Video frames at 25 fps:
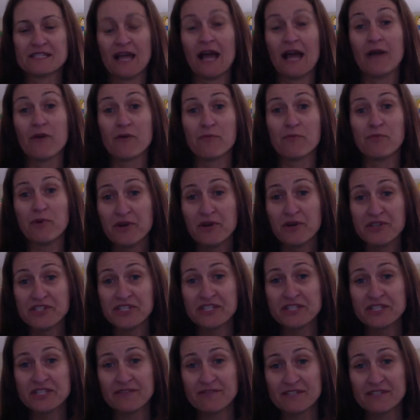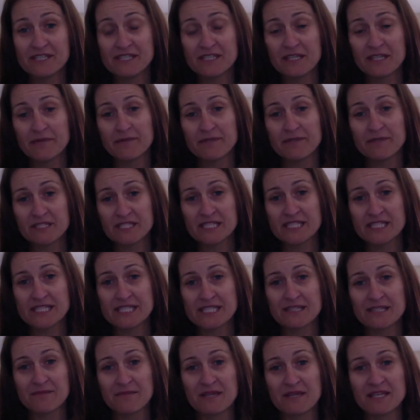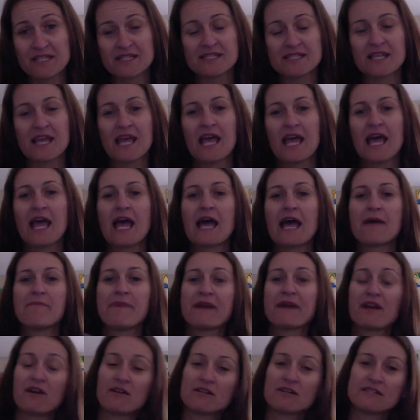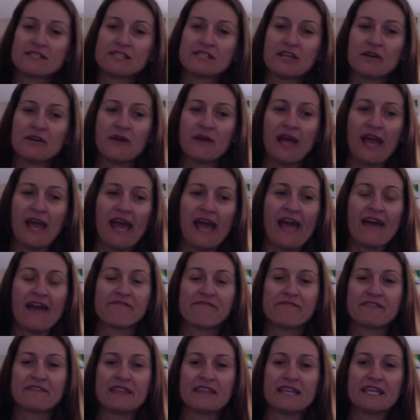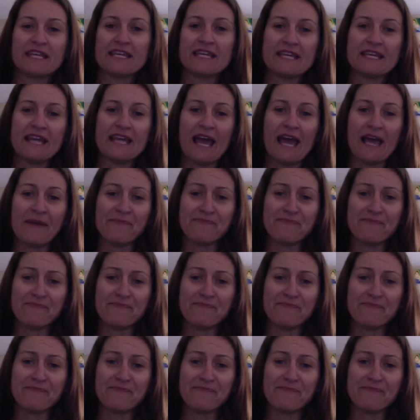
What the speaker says: important the vestibular system is, but also have the